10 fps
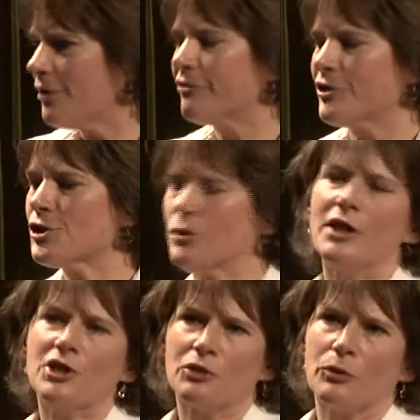the
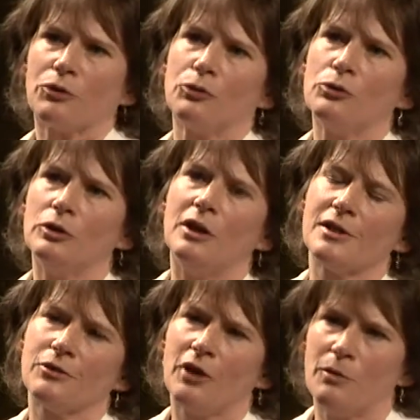frustration with Google
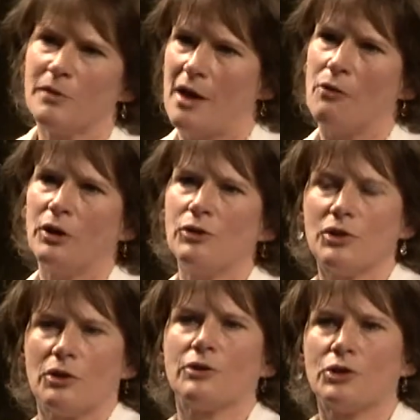also comes out when you
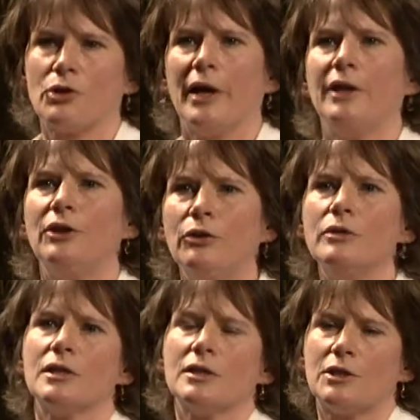start to try and use
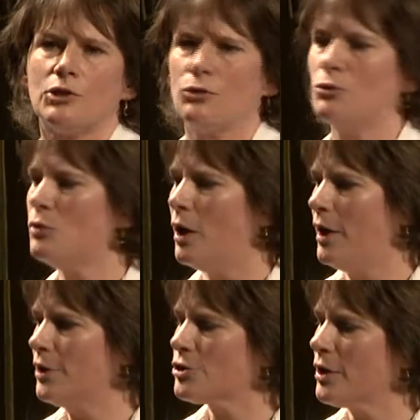it to uh,
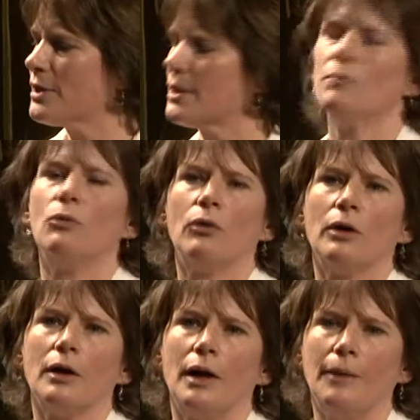translate
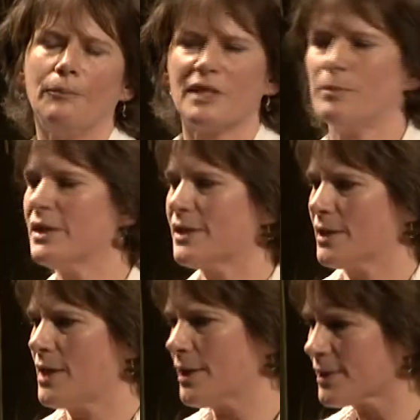more um, simplistic
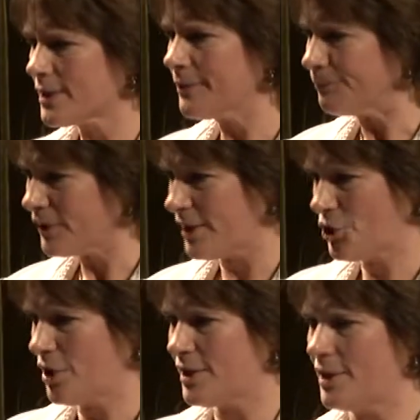text, such
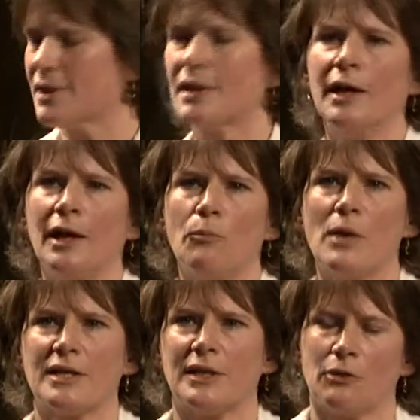as this
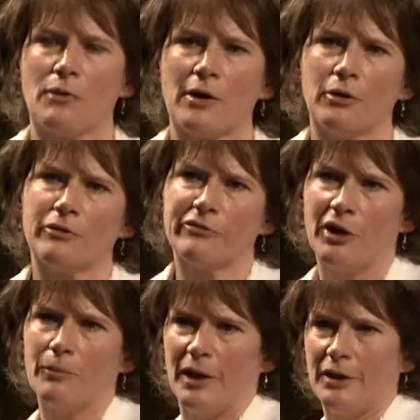metadata record
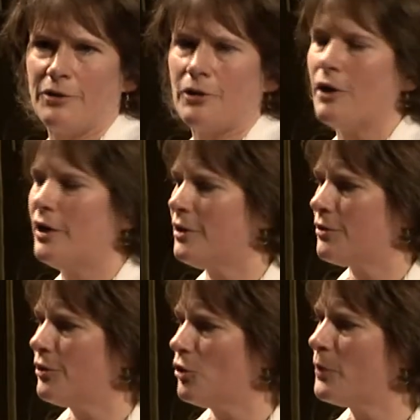from another, another
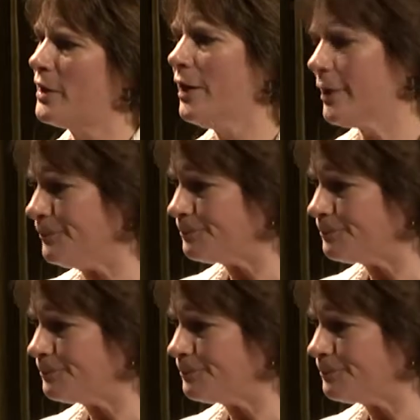Europeana.